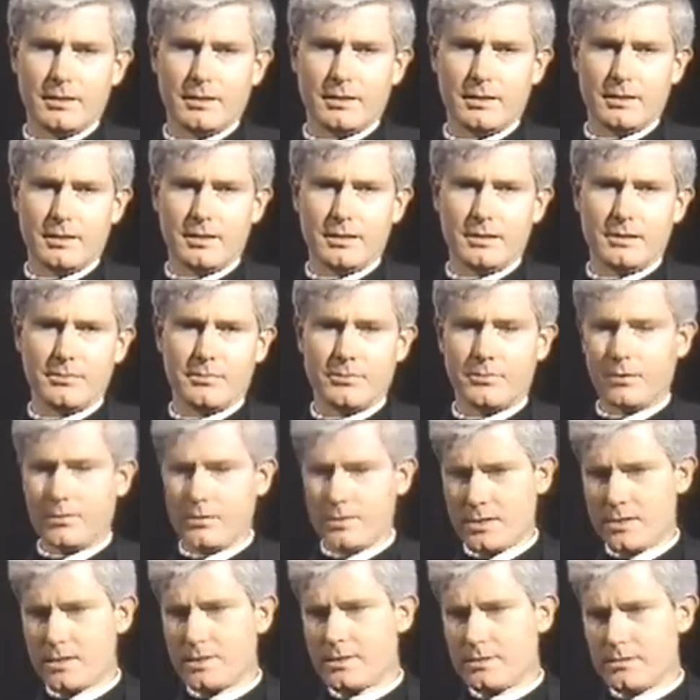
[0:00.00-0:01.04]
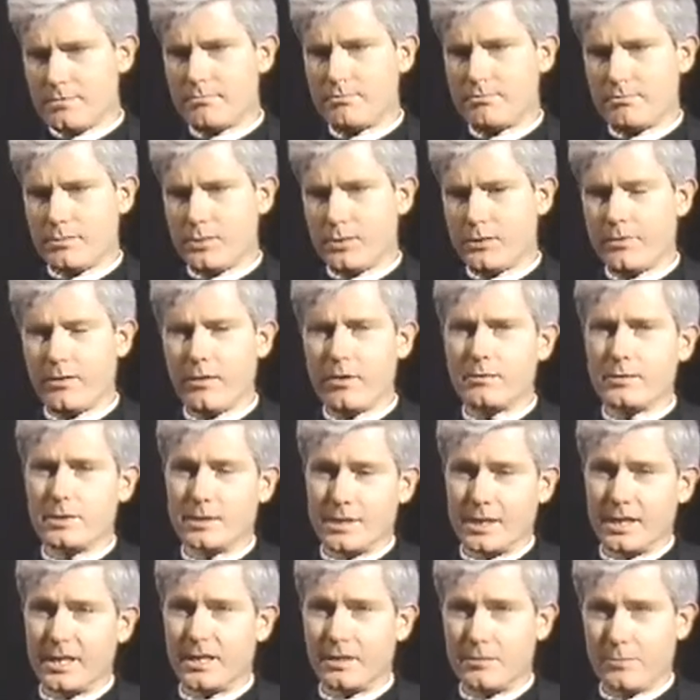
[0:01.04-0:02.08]
of course, perform the
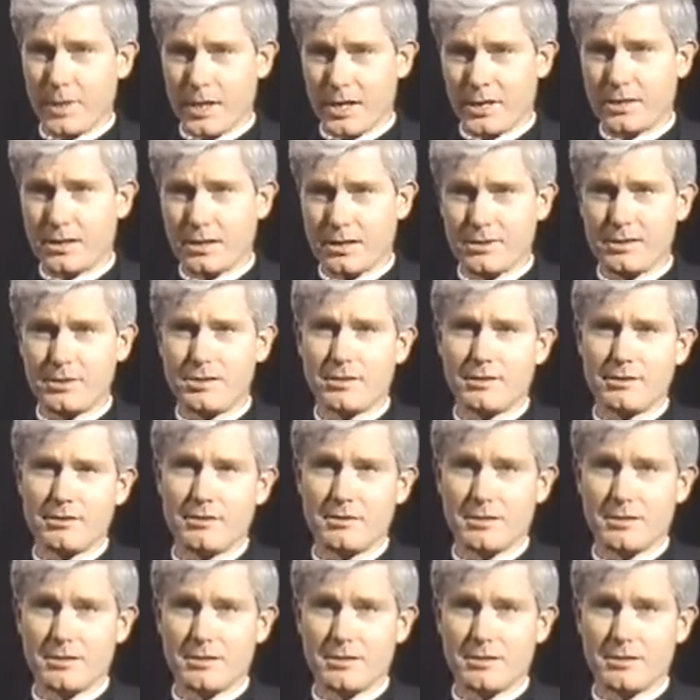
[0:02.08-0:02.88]
daily meditation